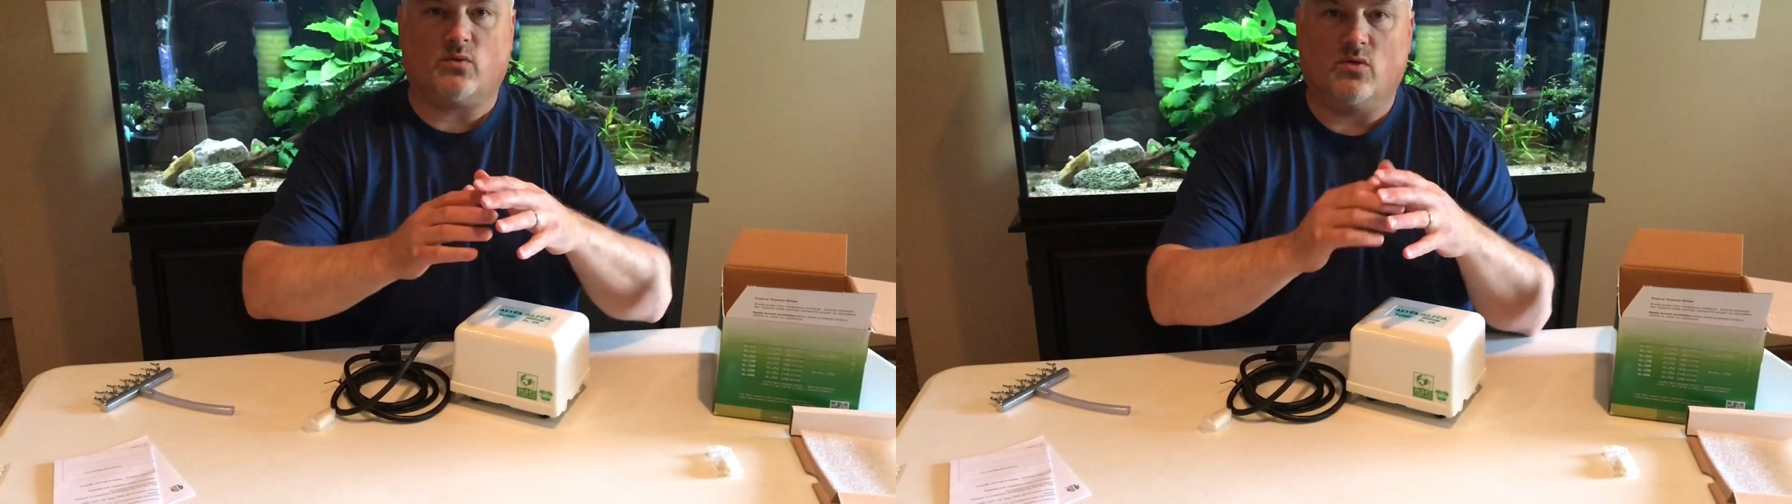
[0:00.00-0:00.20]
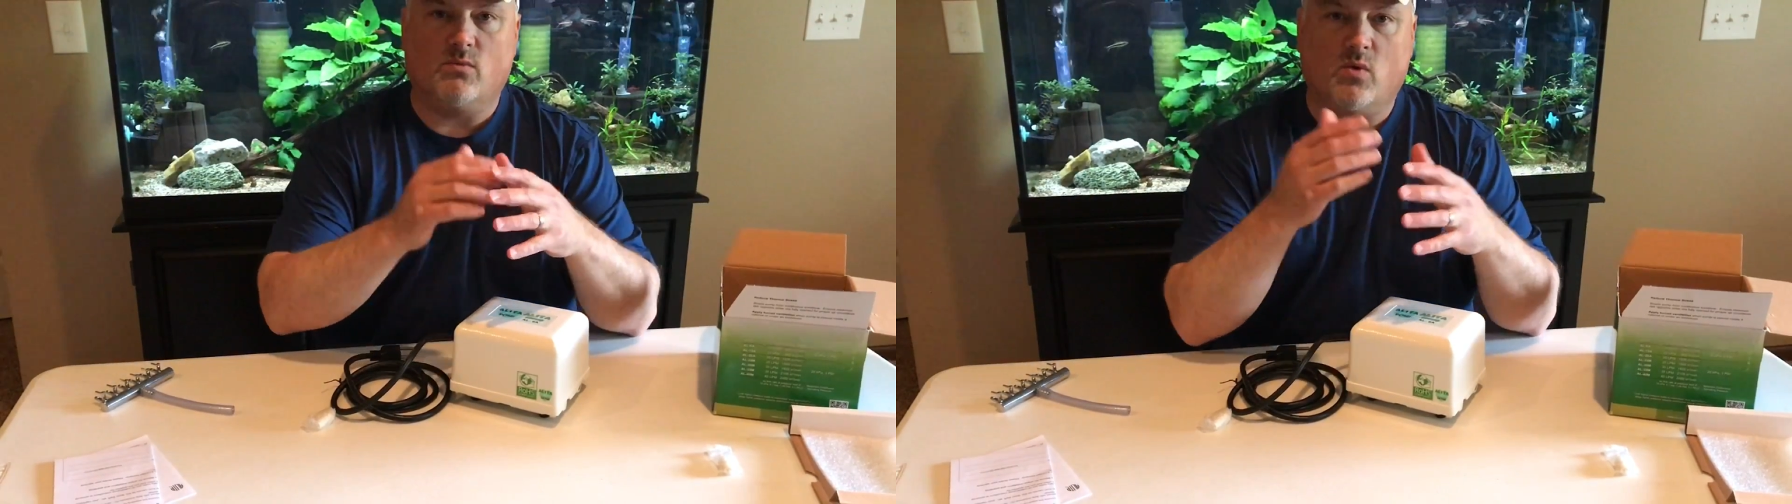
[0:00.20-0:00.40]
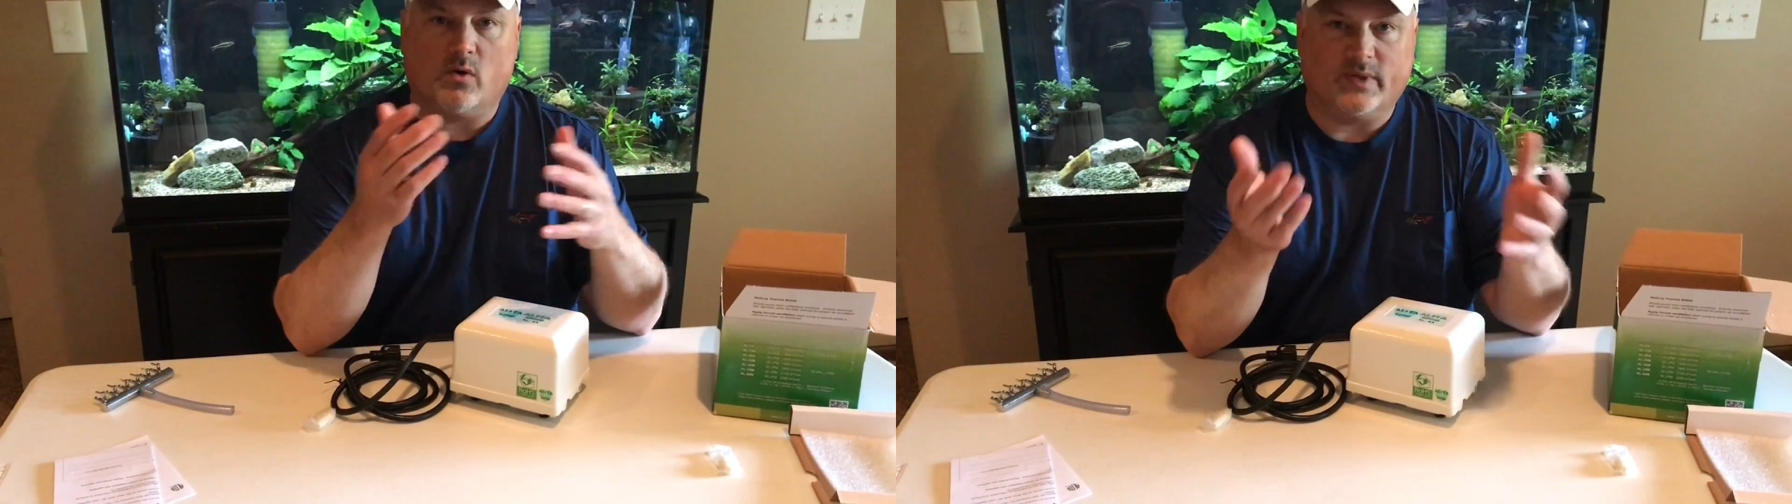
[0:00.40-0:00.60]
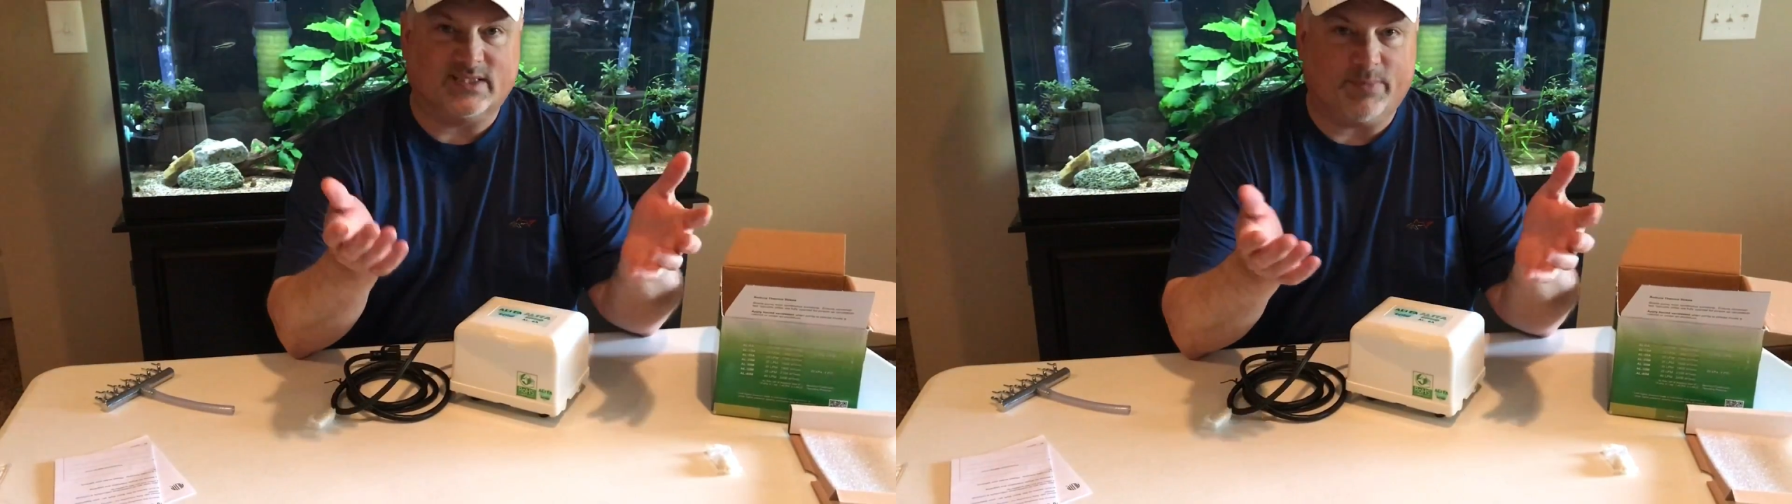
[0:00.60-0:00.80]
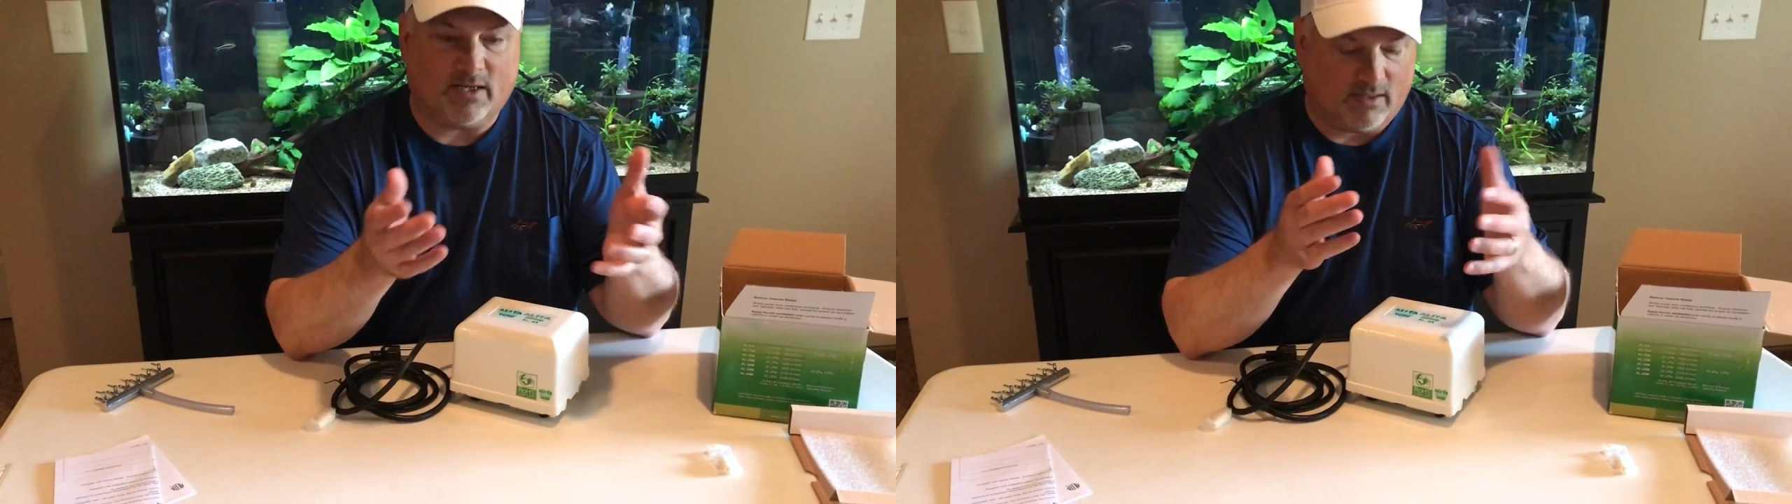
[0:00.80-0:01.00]
room where we
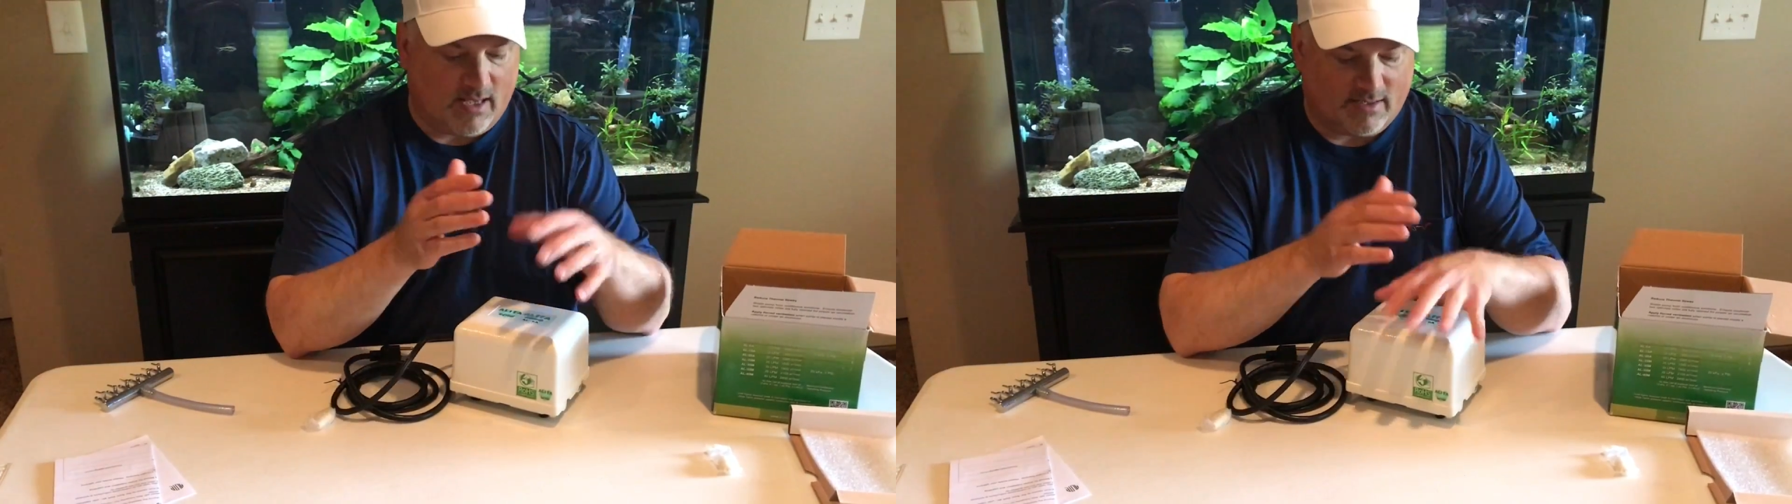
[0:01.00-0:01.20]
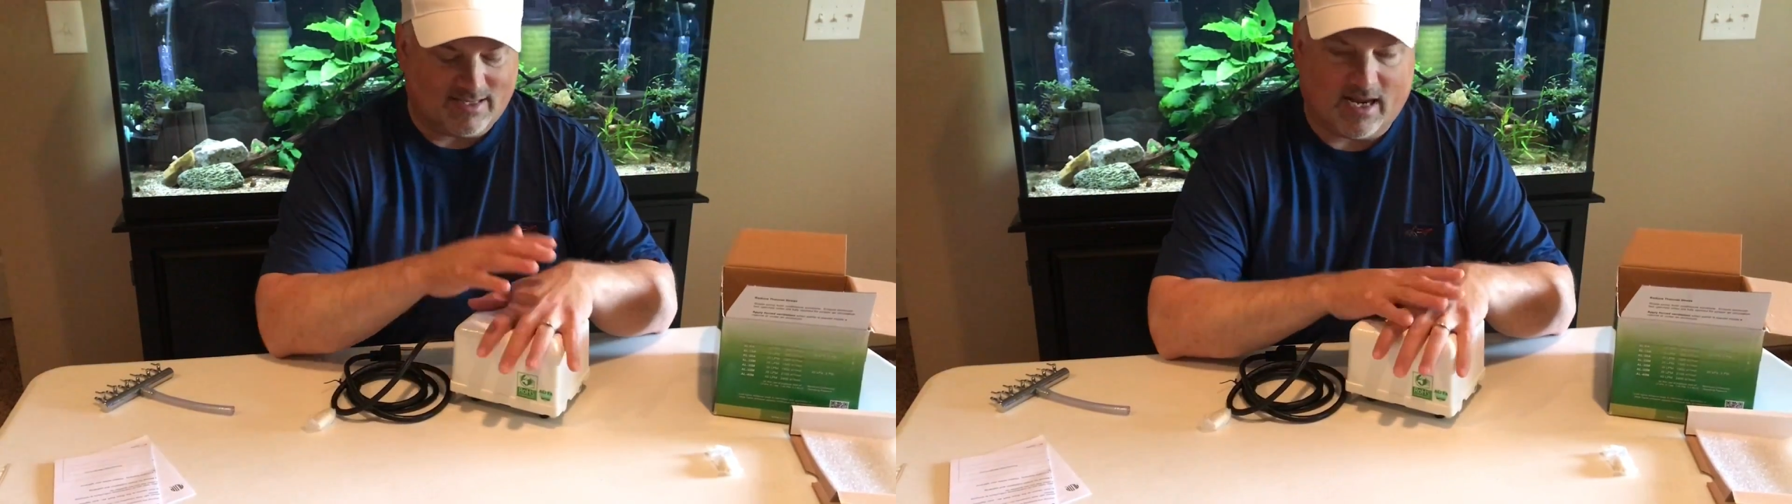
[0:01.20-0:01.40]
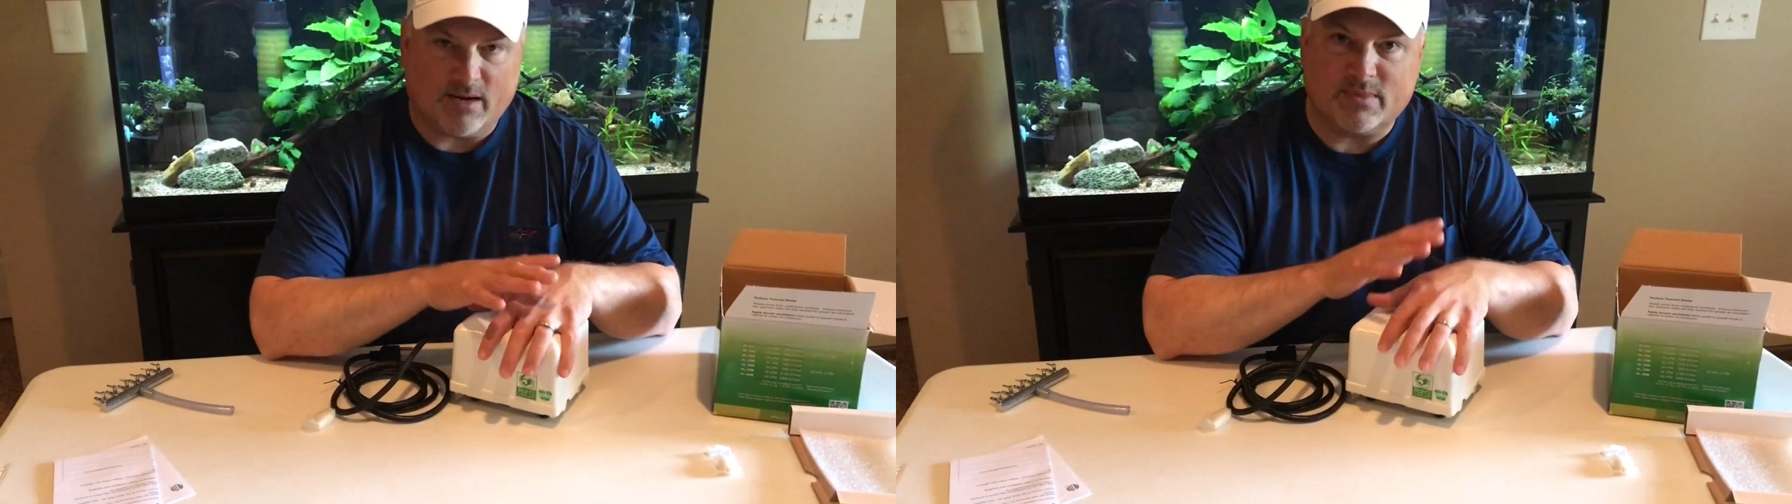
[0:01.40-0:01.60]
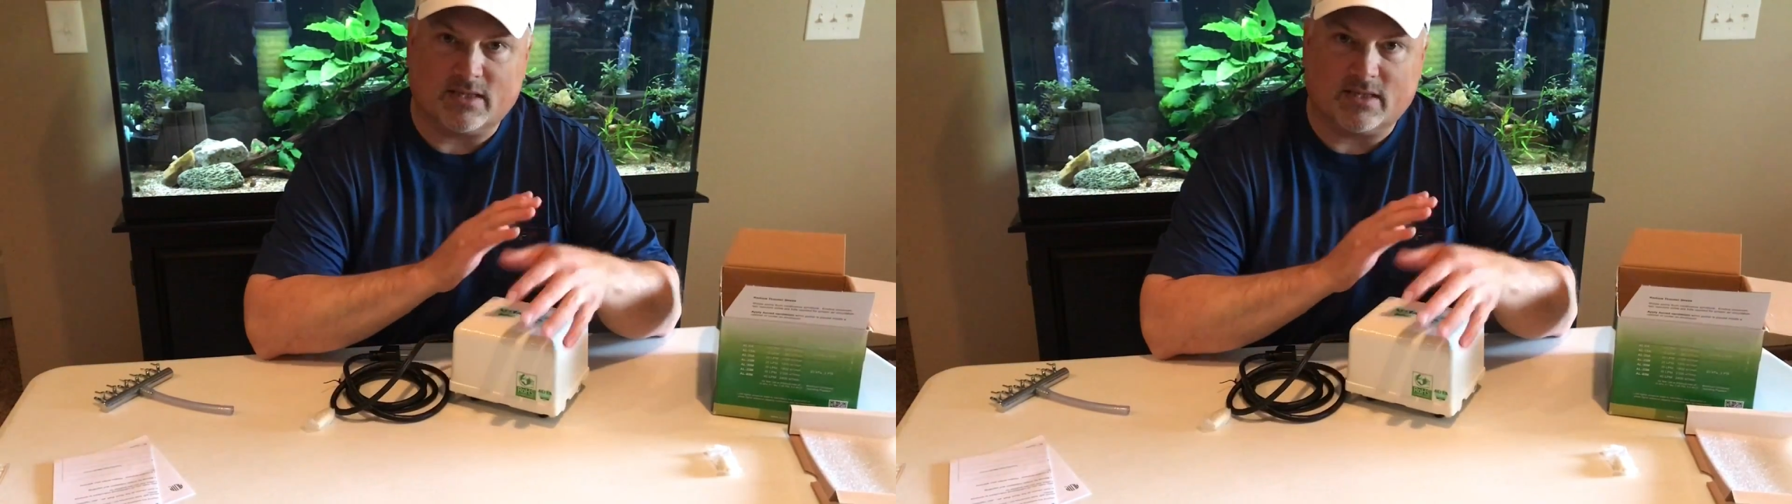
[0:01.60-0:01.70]
spend a lot of time,